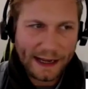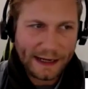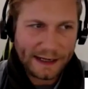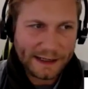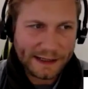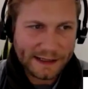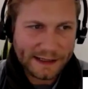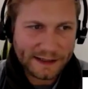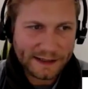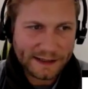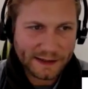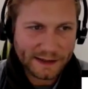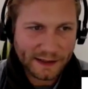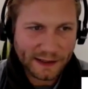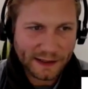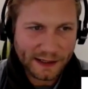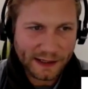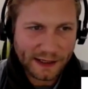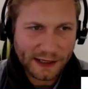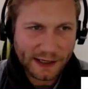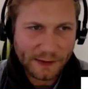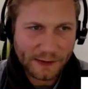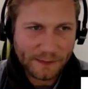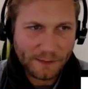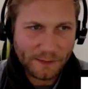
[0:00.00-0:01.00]
And
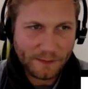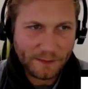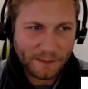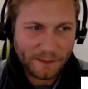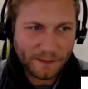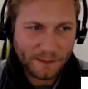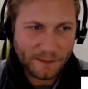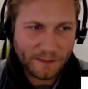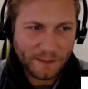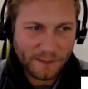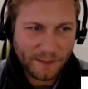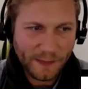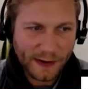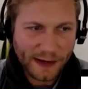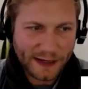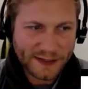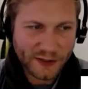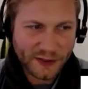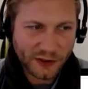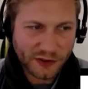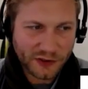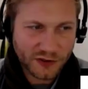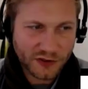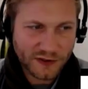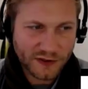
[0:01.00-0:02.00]

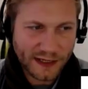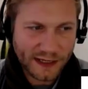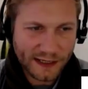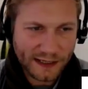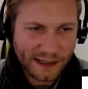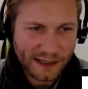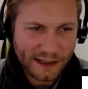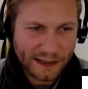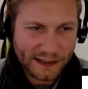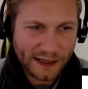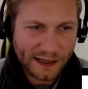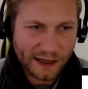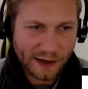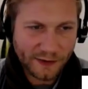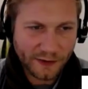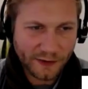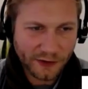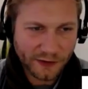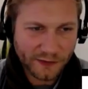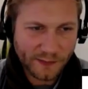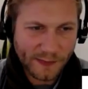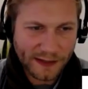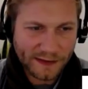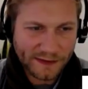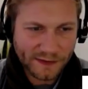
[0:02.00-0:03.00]
as such, they are
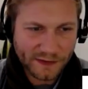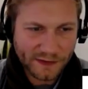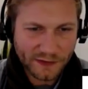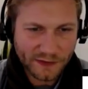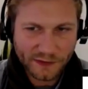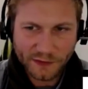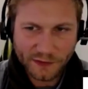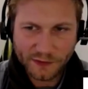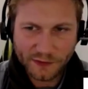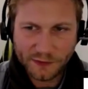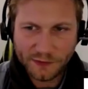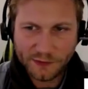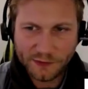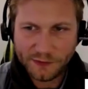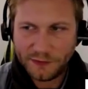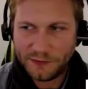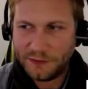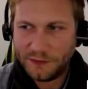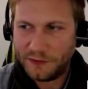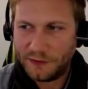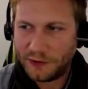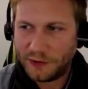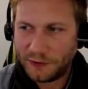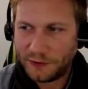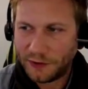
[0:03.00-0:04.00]
not meant
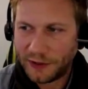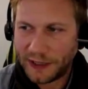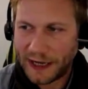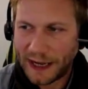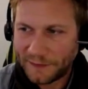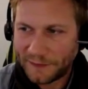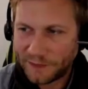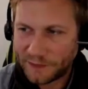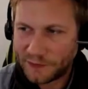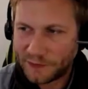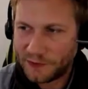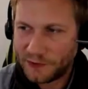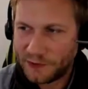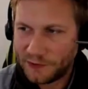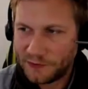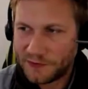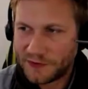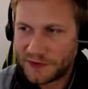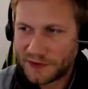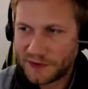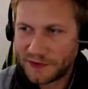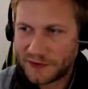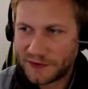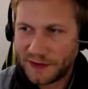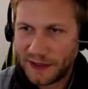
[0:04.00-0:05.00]
to, you don't have to
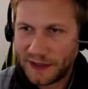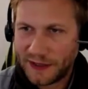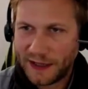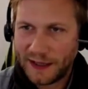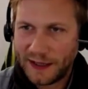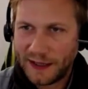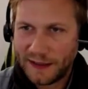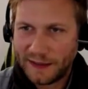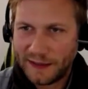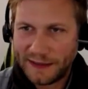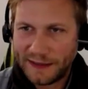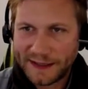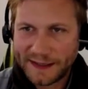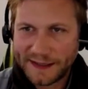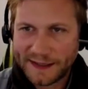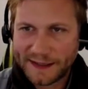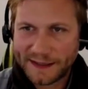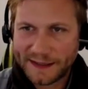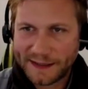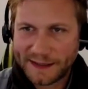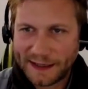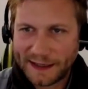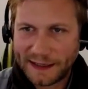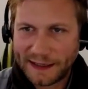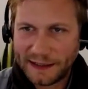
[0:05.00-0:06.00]
use
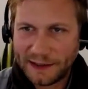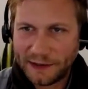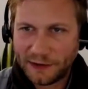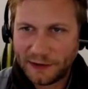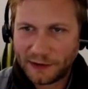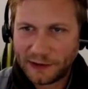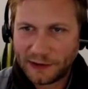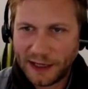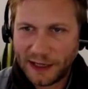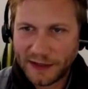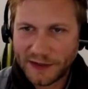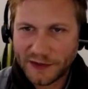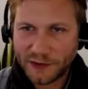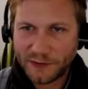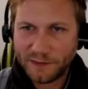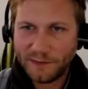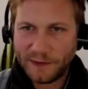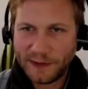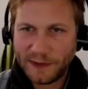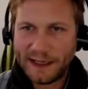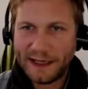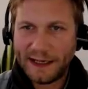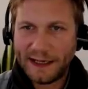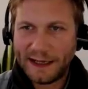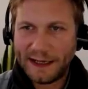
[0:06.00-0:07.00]
this in your
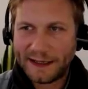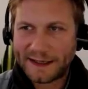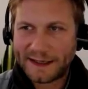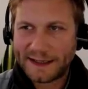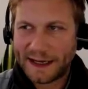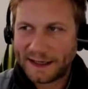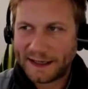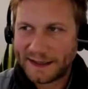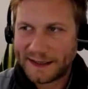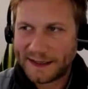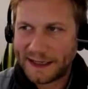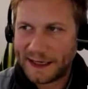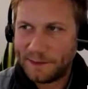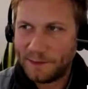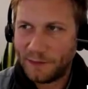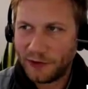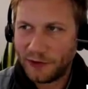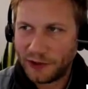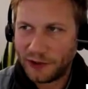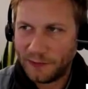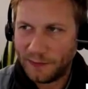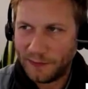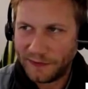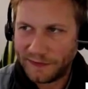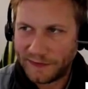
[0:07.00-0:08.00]
classroom with the exact same
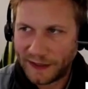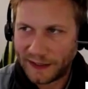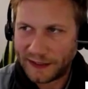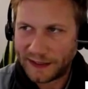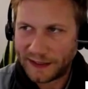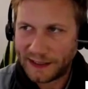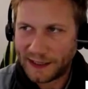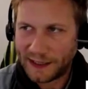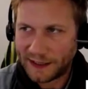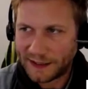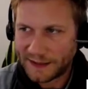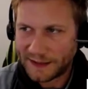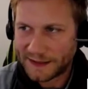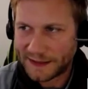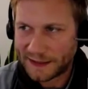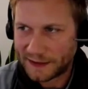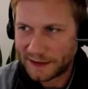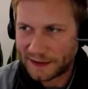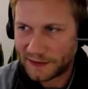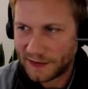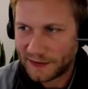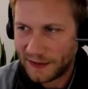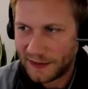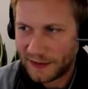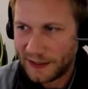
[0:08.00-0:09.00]
monument. The idea is
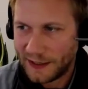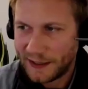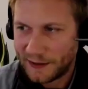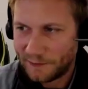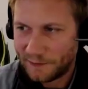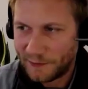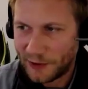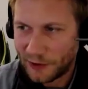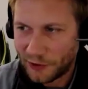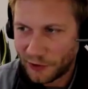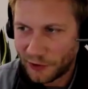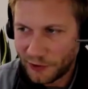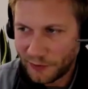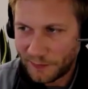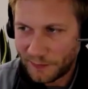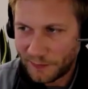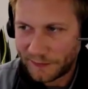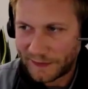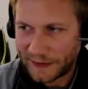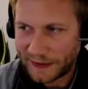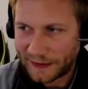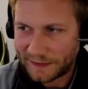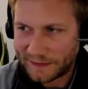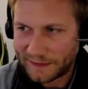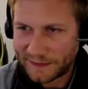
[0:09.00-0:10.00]
that we
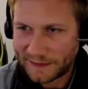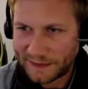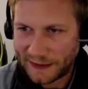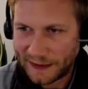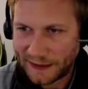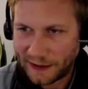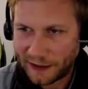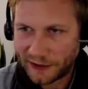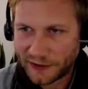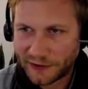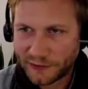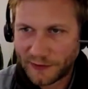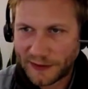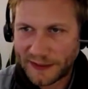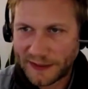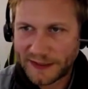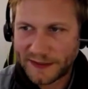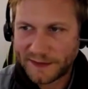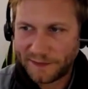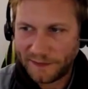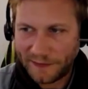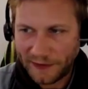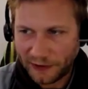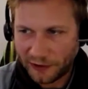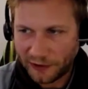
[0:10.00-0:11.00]
hope that they are
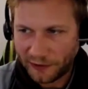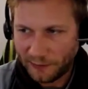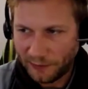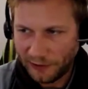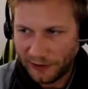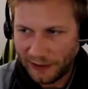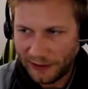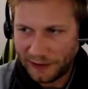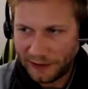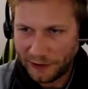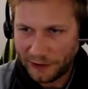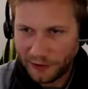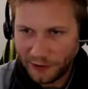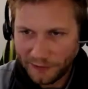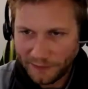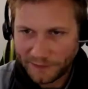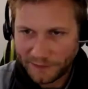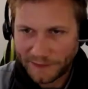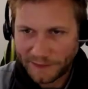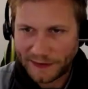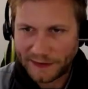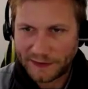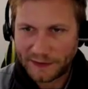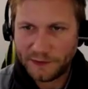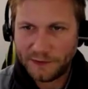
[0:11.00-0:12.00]
transferable
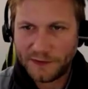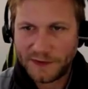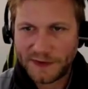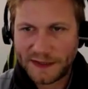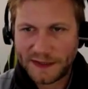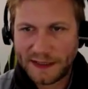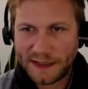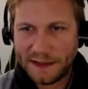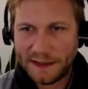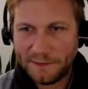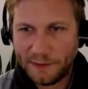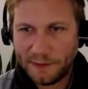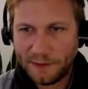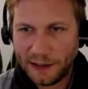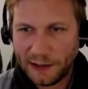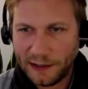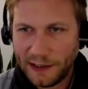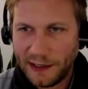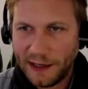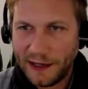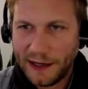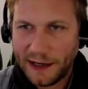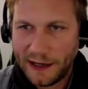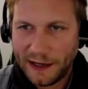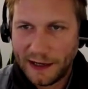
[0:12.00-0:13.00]
enough that you see,
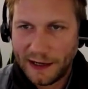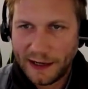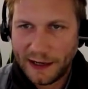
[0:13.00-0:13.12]
well,